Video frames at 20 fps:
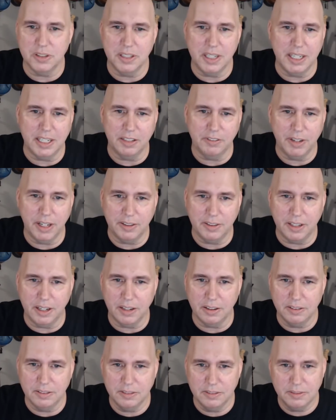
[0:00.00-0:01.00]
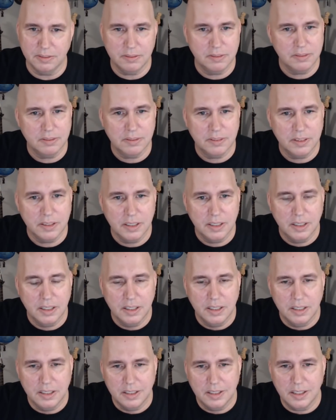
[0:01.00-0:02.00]
a negative out there.
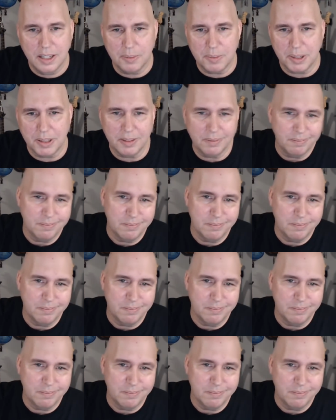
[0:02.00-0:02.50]
I mean,